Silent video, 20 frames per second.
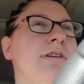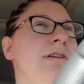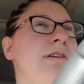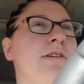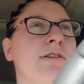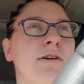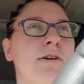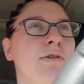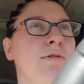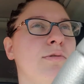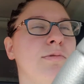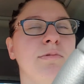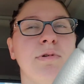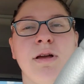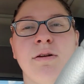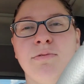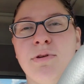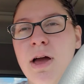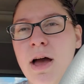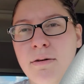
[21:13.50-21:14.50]
you know,
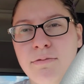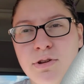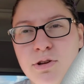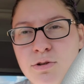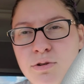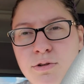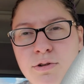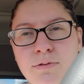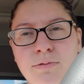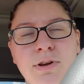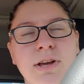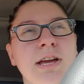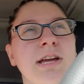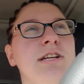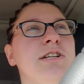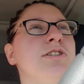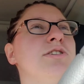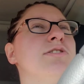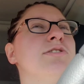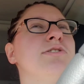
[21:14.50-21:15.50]
if you have your
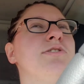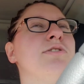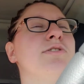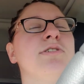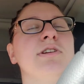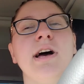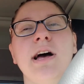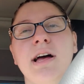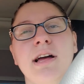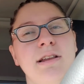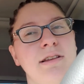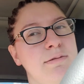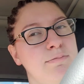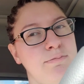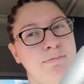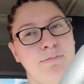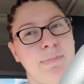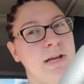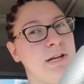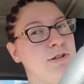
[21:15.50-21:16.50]
notifications turned on,
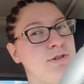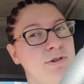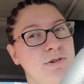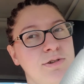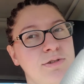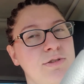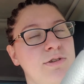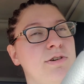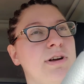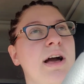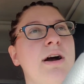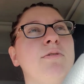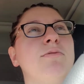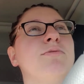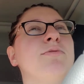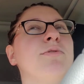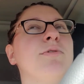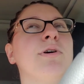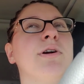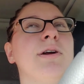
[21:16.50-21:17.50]
make sure to look out
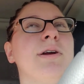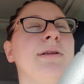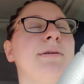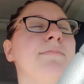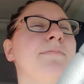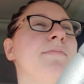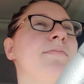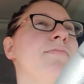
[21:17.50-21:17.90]
for it.